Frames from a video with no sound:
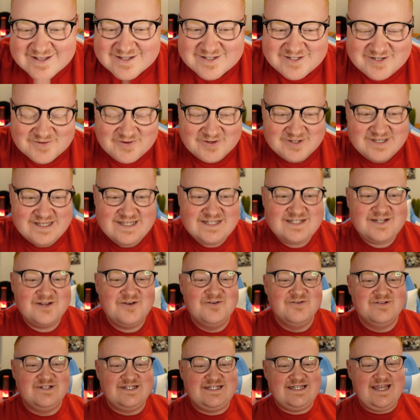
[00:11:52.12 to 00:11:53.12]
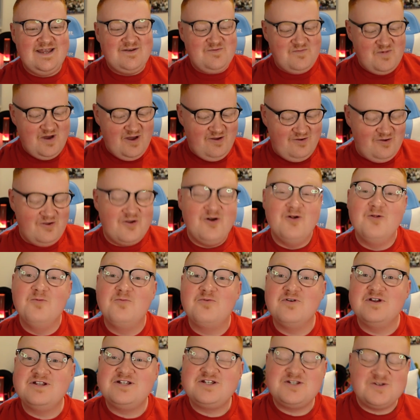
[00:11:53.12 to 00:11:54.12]
Someone needs to go and send Mark
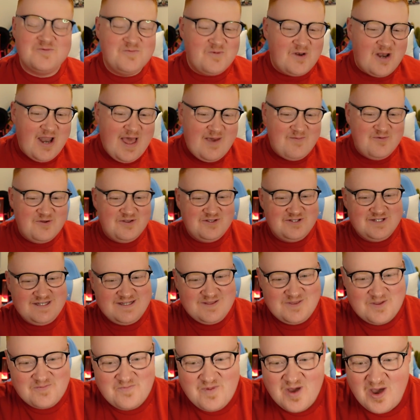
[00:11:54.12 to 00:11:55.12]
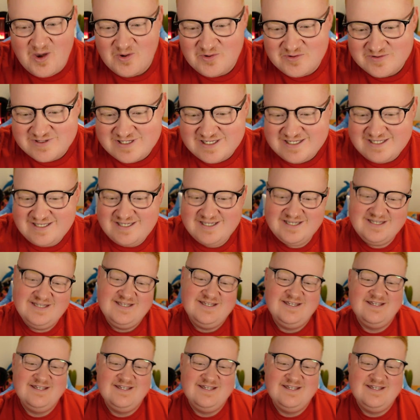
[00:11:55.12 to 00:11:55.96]
Goldbridge some lemons in the post.